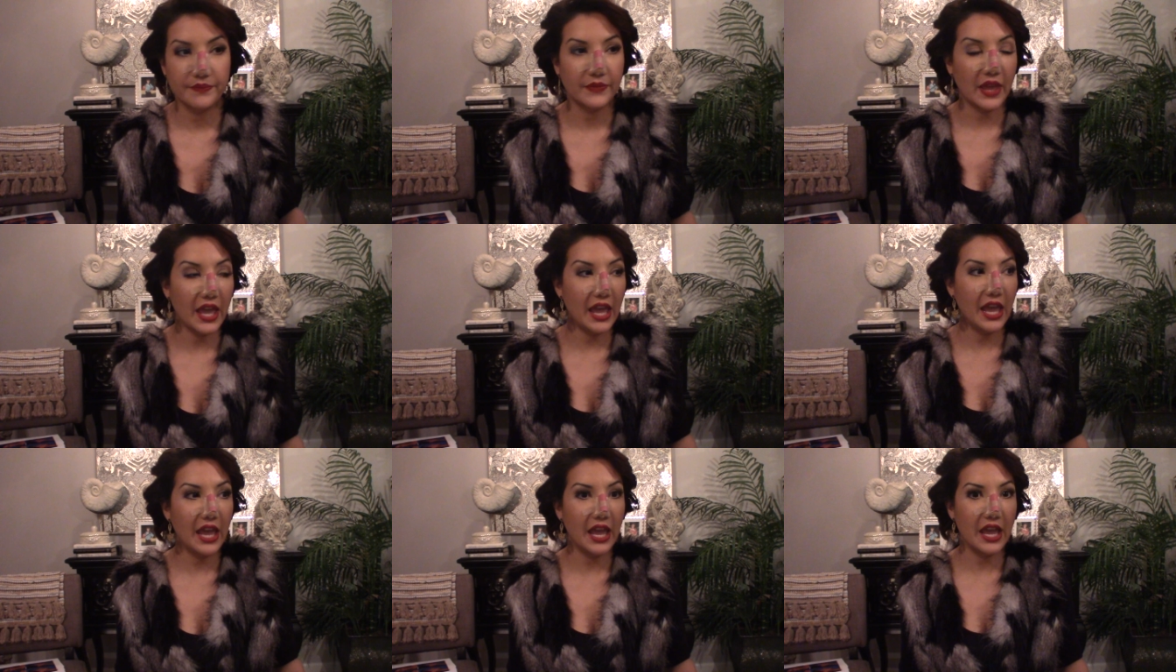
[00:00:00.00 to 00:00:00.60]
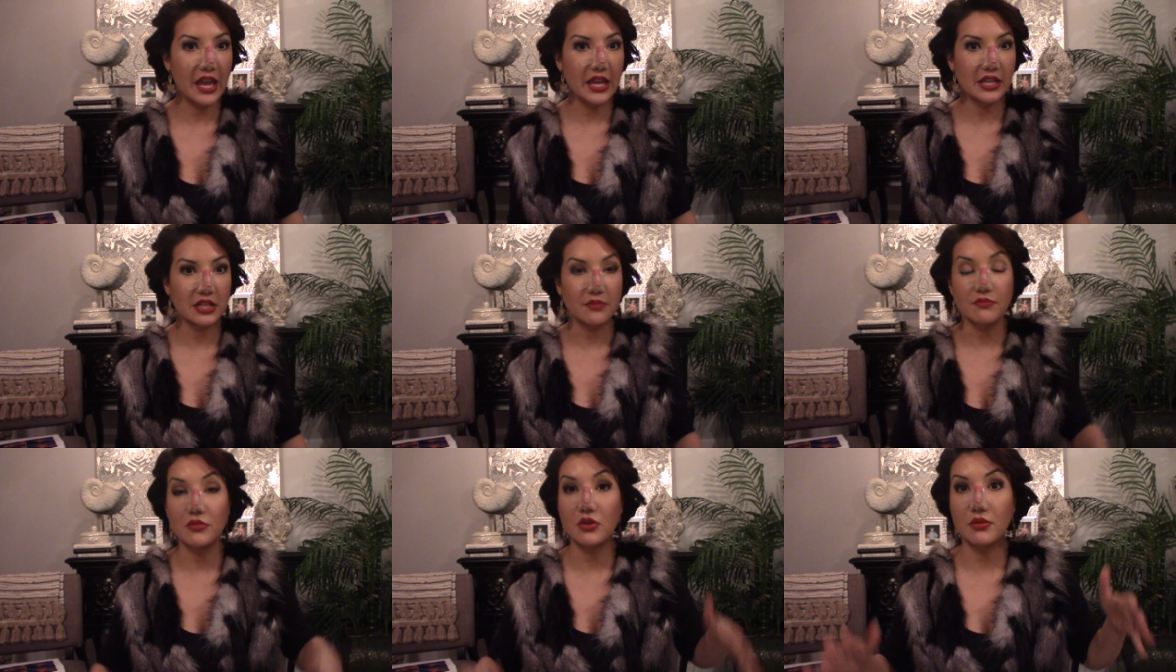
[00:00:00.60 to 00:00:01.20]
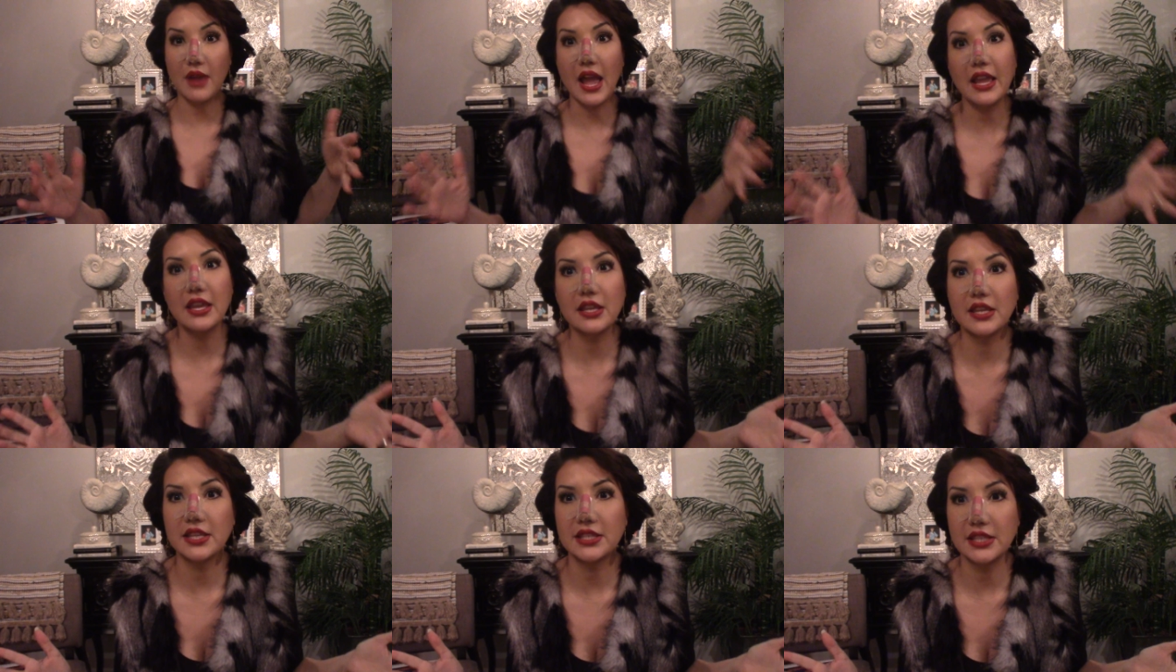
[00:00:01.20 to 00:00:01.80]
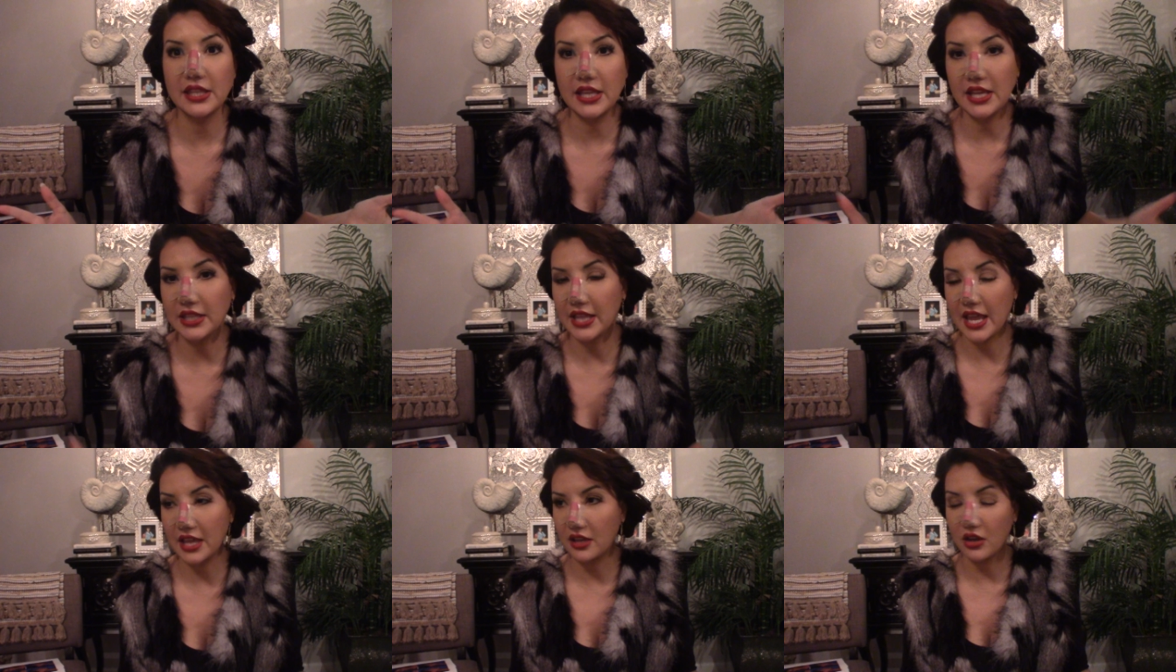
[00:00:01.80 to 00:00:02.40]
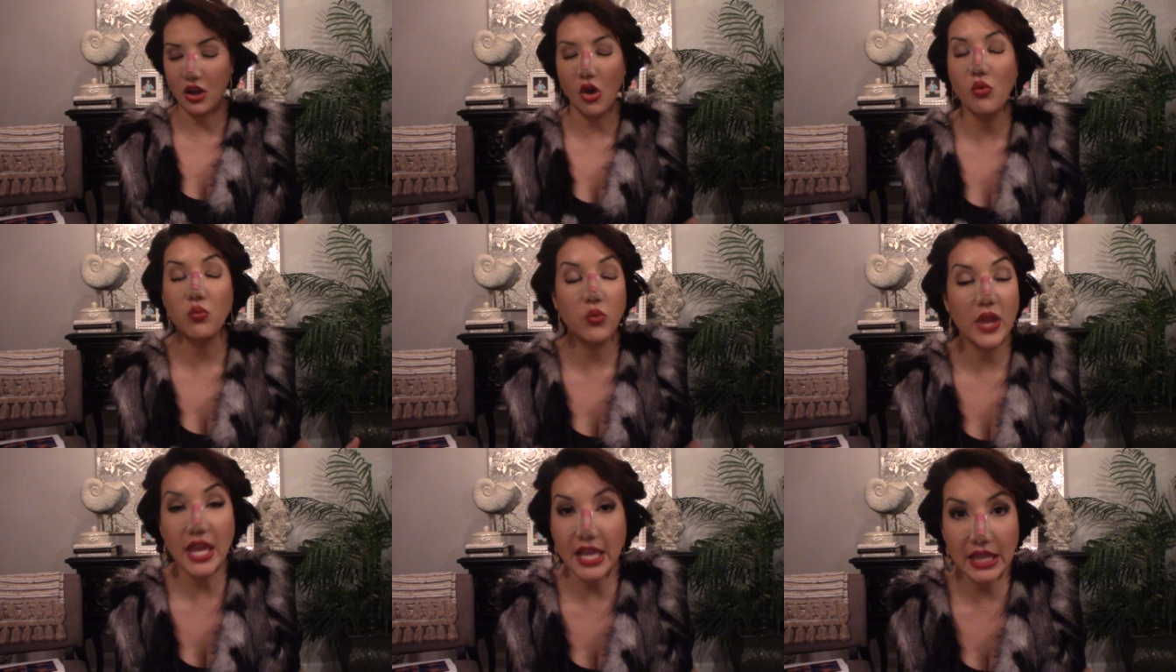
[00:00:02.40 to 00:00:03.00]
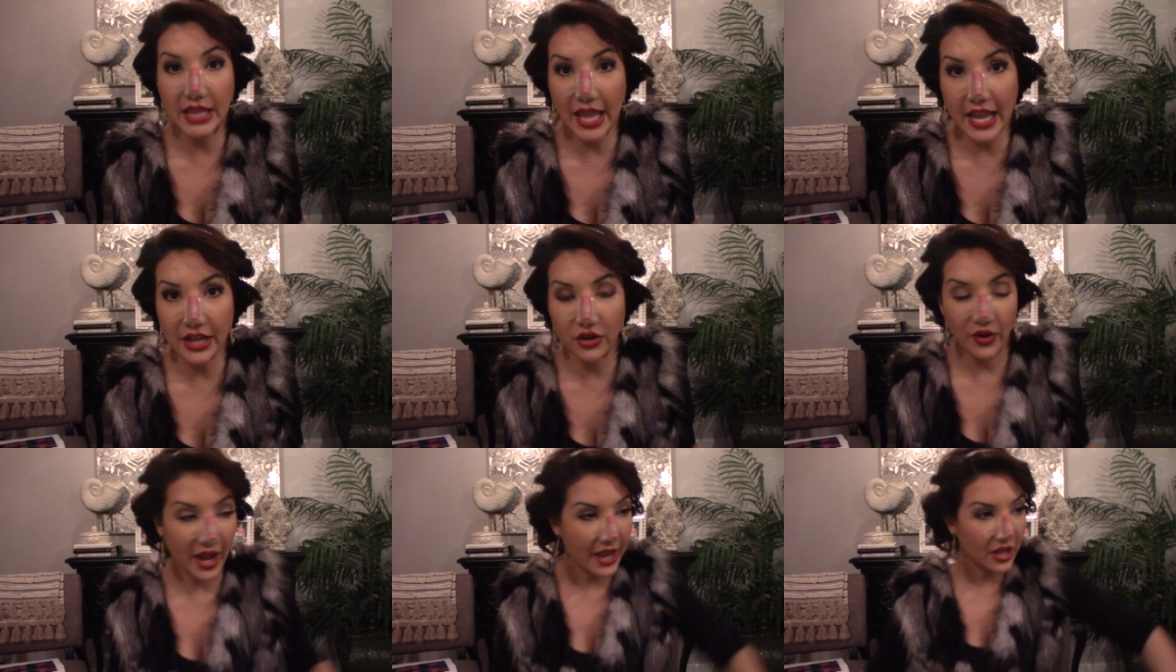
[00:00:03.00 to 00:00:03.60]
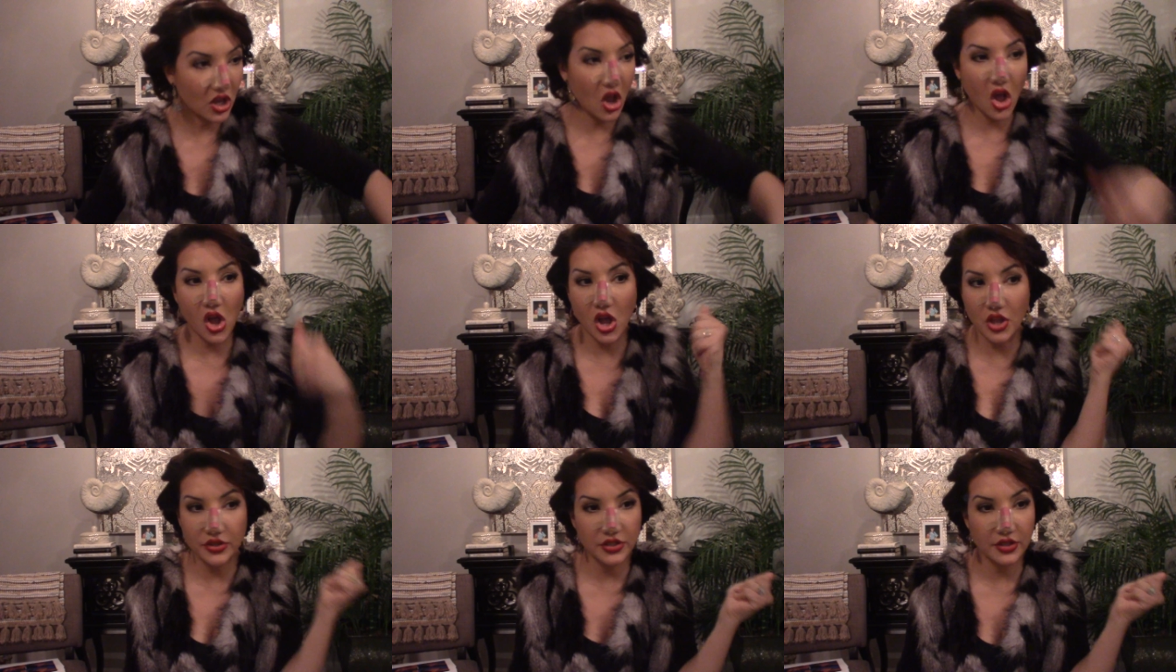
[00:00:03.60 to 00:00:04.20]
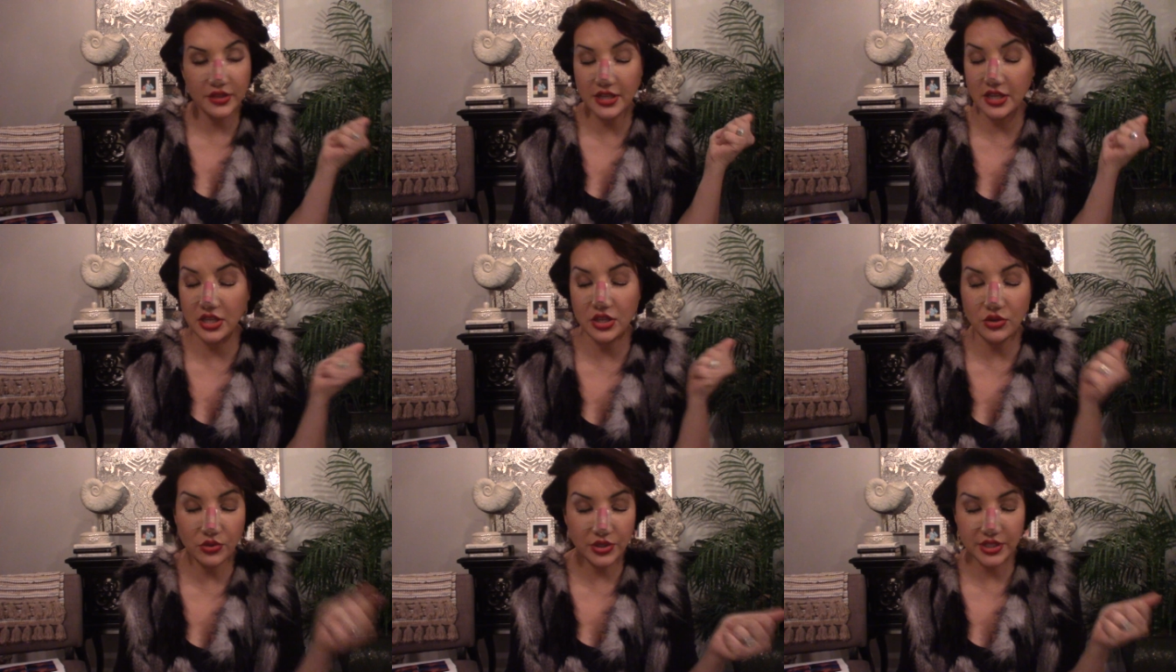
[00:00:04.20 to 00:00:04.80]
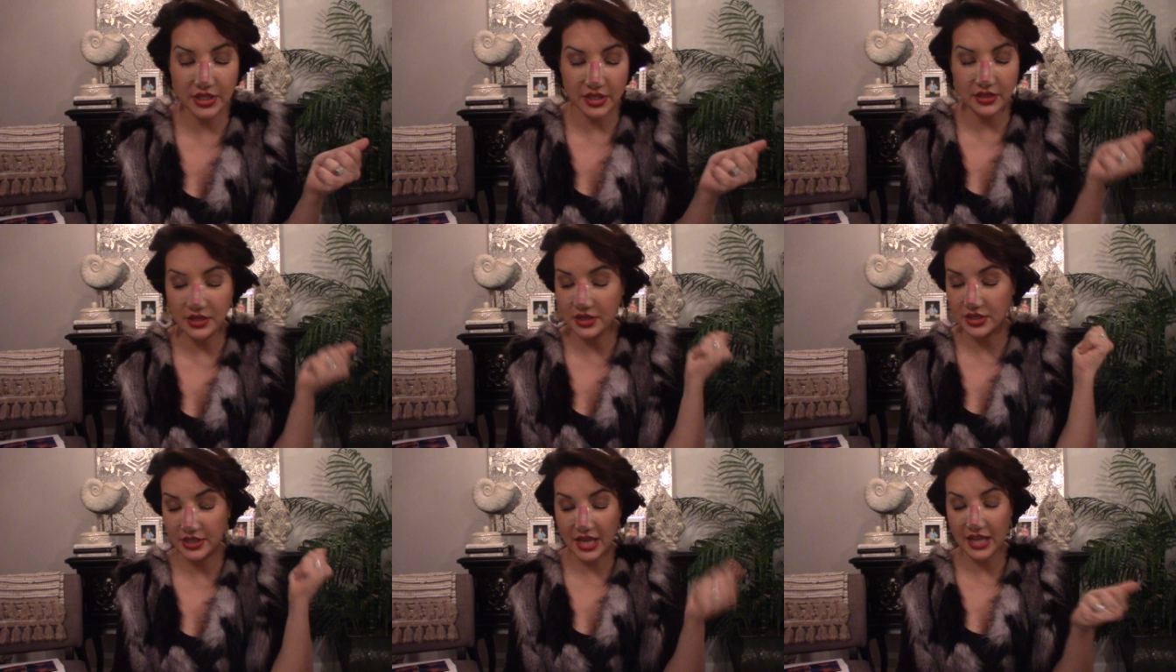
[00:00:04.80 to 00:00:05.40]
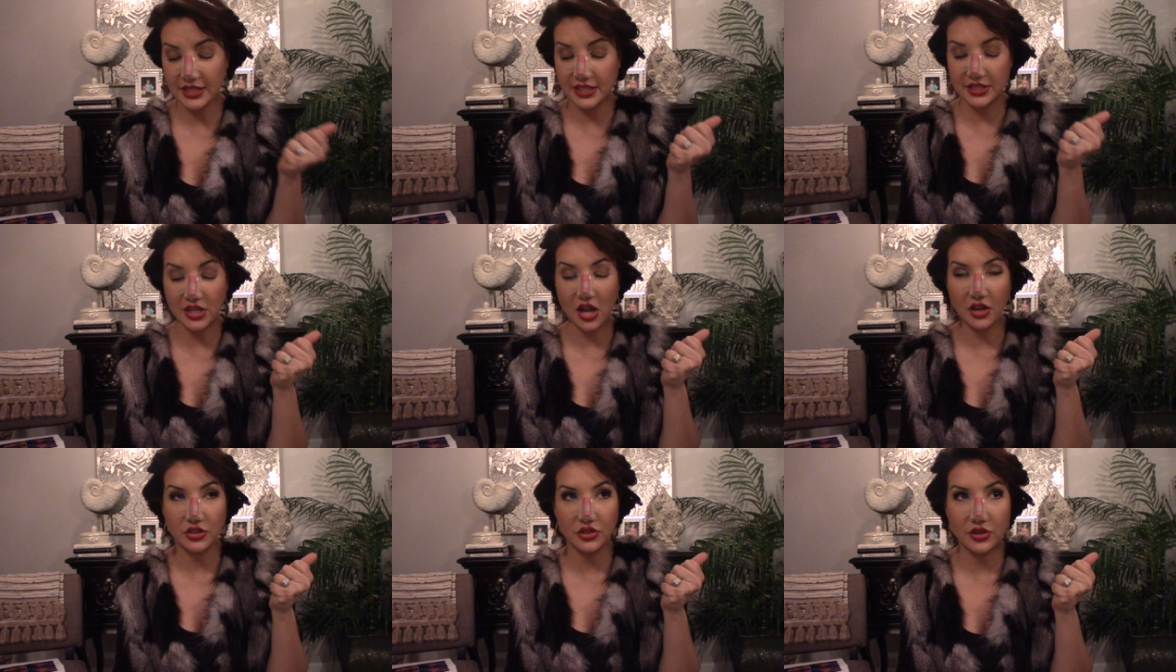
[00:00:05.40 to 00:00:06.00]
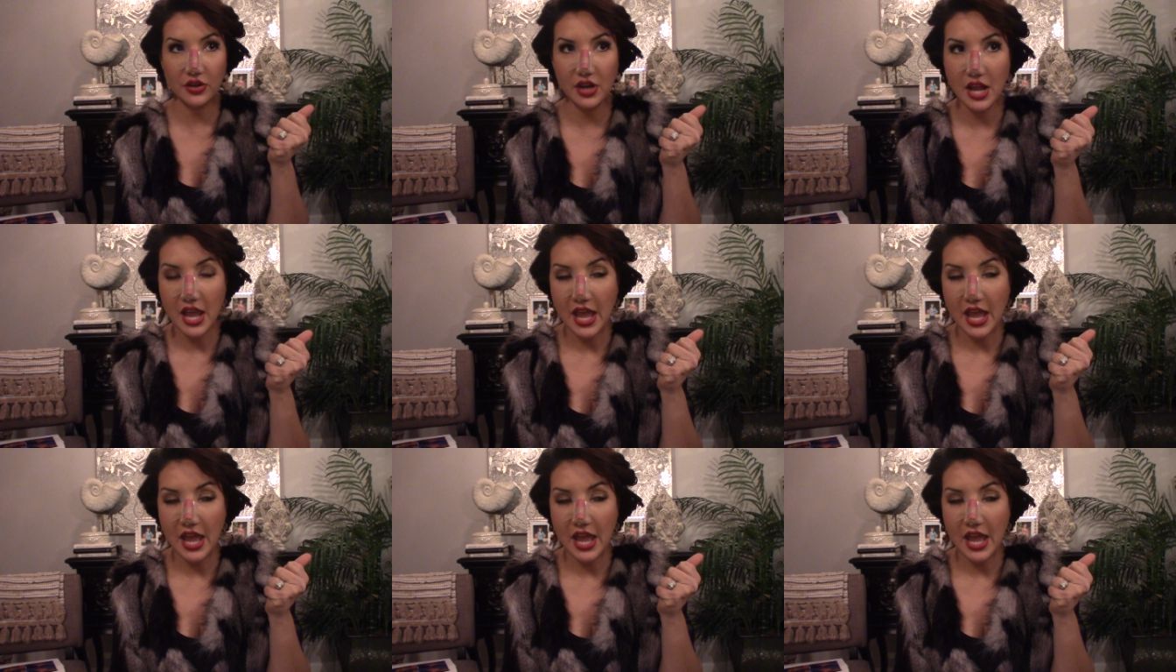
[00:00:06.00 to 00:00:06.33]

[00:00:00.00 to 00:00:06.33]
and miraculously, like a week later, I called the Houston, Texas doctor